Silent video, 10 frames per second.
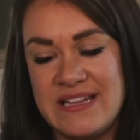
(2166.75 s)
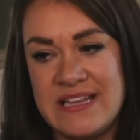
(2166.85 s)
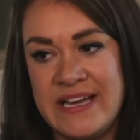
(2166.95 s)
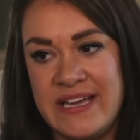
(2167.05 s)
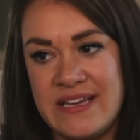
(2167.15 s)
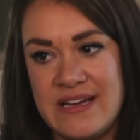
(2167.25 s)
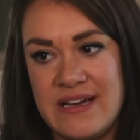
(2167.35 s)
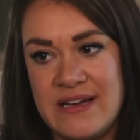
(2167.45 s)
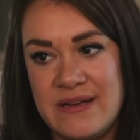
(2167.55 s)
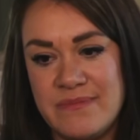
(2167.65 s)
Like,
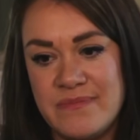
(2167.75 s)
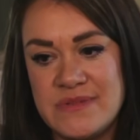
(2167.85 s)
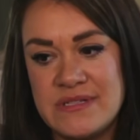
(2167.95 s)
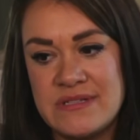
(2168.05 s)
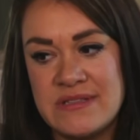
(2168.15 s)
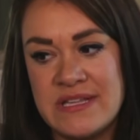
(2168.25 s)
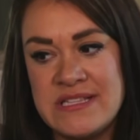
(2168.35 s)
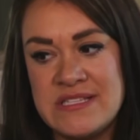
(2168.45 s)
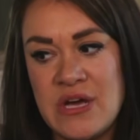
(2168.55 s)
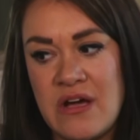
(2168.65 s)

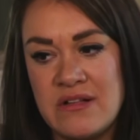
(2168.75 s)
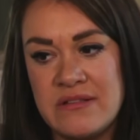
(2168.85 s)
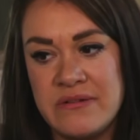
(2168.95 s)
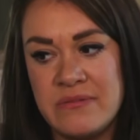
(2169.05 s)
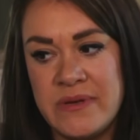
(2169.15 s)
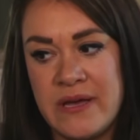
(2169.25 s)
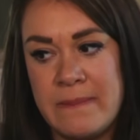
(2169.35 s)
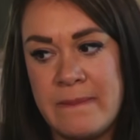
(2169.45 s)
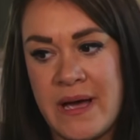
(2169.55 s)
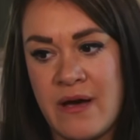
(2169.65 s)
let's talk a little bit
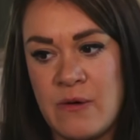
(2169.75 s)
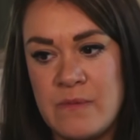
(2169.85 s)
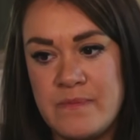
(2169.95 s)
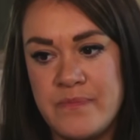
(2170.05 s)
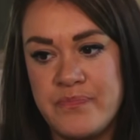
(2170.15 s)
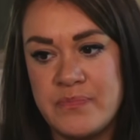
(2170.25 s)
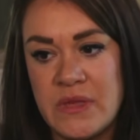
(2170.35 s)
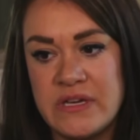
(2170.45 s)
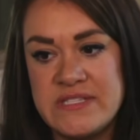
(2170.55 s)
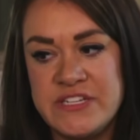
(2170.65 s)
about,
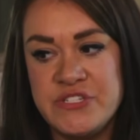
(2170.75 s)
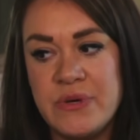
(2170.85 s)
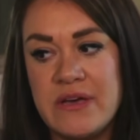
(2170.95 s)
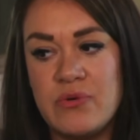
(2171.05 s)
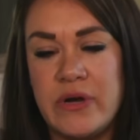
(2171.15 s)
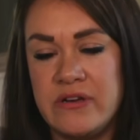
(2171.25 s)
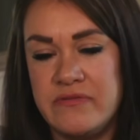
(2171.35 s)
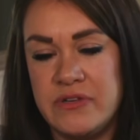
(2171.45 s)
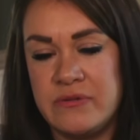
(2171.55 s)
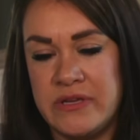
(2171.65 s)
because I do have quite a
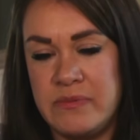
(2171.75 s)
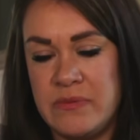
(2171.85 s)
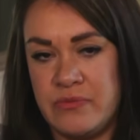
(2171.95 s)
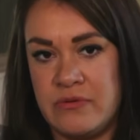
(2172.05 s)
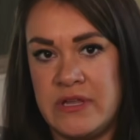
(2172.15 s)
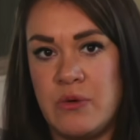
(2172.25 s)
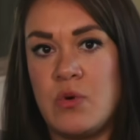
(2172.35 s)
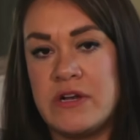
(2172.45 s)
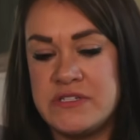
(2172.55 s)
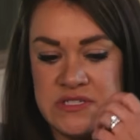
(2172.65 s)
few, like, people that
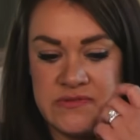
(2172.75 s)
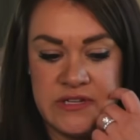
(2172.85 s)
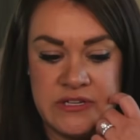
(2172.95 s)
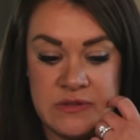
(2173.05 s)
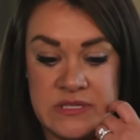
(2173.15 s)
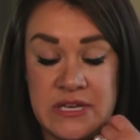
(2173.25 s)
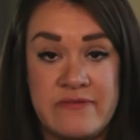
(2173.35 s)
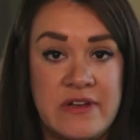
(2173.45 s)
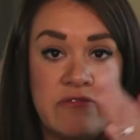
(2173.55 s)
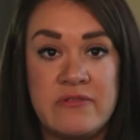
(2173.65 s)
watch these videos that have
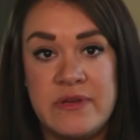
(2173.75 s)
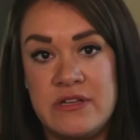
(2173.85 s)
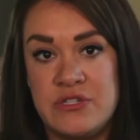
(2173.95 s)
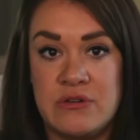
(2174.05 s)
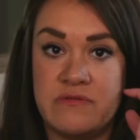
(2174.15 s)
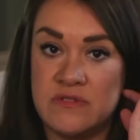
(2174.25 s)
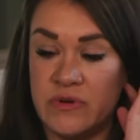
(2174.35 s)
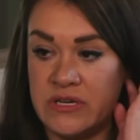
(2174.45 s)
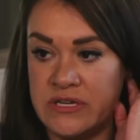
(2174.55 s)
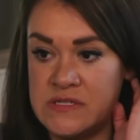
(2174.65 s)
never been a Jehovah's
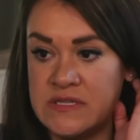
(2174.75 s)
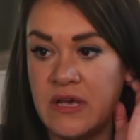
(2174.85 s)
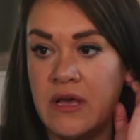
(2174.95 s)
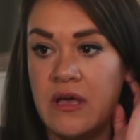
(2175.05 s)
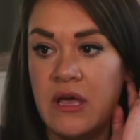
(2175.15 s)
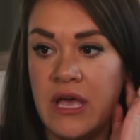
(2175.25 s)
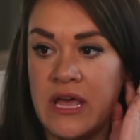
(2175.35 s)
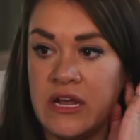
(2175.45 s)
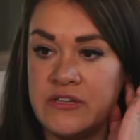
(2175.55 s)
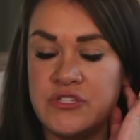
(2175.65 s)
Witness, and
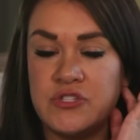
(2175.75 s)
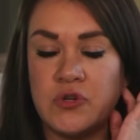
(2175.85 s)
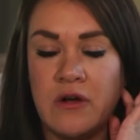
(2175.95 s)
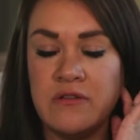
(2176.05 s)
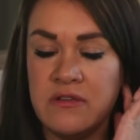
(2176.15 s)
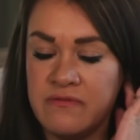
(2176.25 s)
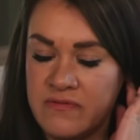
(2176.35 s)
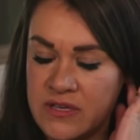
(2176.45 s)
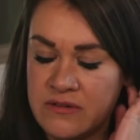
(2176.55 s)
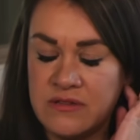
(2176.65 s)
I strongly
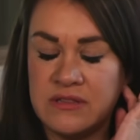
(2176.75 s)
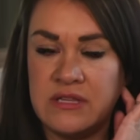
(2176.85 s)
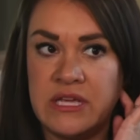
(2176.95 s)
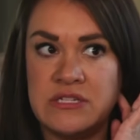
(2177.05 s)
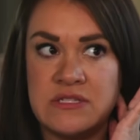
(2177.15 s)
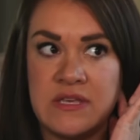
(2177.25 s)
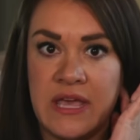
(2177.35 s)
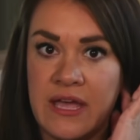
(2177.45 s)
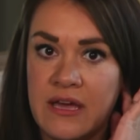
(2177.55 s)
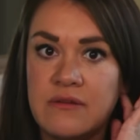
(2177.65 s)
feel that they just
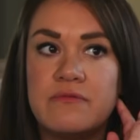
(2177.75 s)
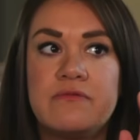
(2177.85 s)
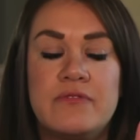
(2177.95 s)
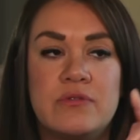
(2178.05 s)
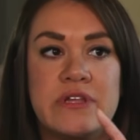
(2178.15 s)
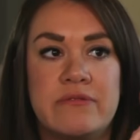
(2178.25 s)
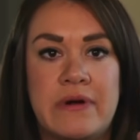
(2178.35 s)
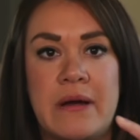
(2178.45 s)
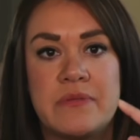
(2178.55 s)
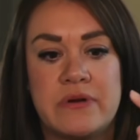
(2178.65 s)
can't fully
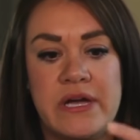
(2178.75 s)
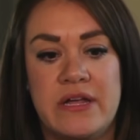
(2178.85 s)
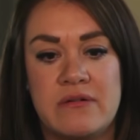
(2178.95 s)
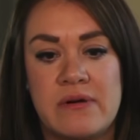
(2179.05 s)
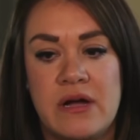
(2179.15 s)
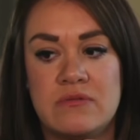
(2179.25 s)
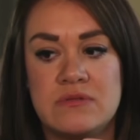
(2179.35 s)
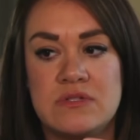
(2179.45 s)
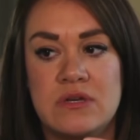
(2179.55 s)
wrap their head around